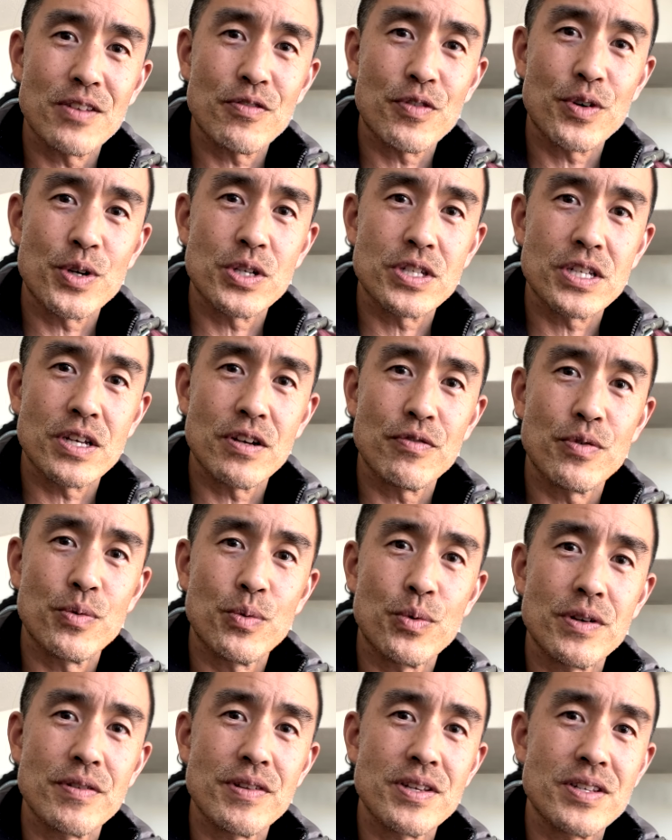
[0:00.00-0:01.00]
for yourself one
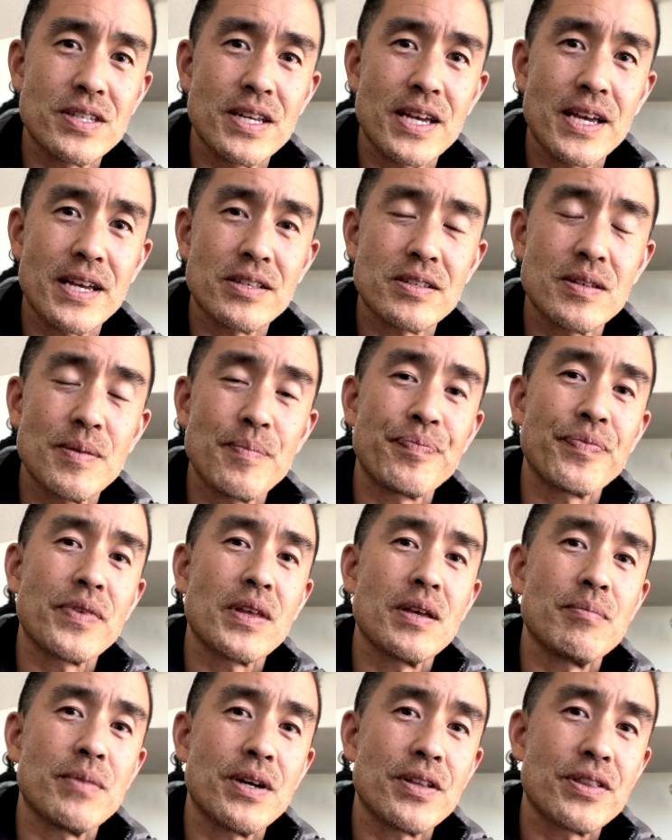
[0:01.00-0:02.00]
of these days.
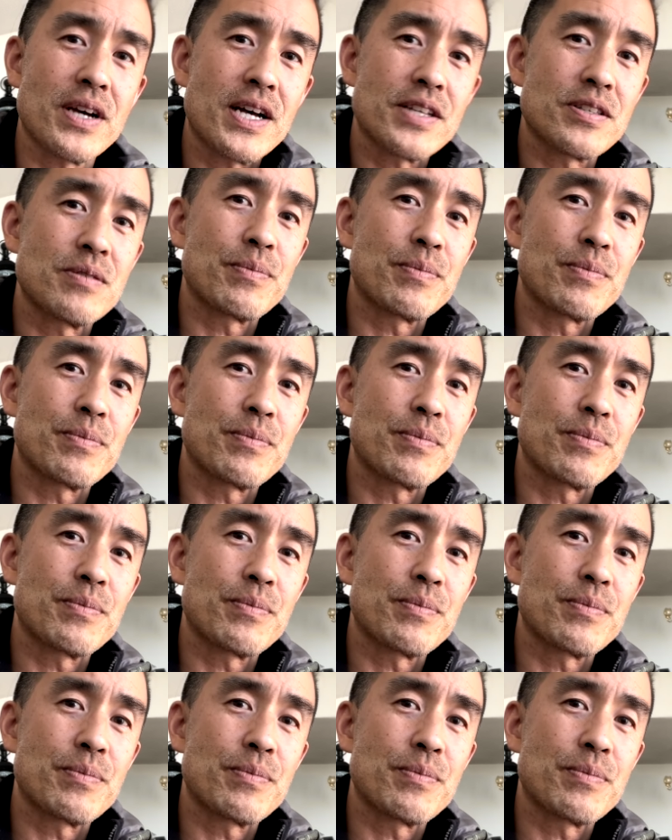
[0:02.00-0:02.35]
My thoughts and